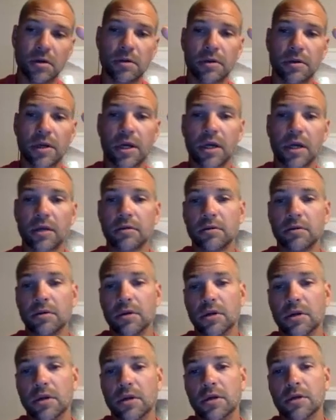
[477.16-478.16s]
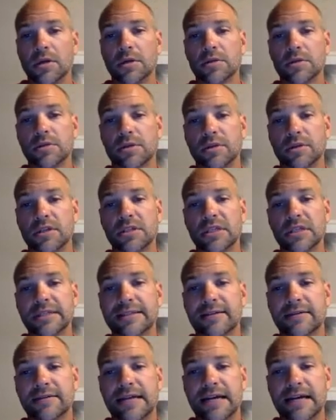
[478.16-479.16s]
Okay? So these things
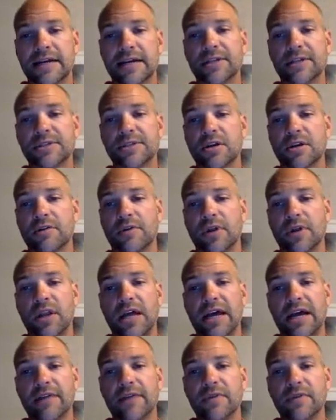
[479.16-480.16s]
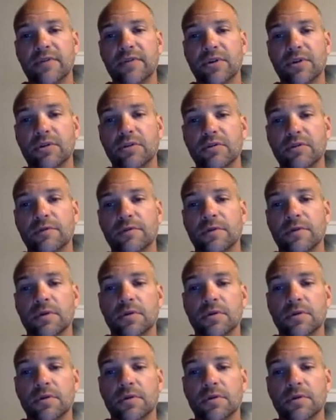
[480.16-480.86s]
are not considered alive, even though you've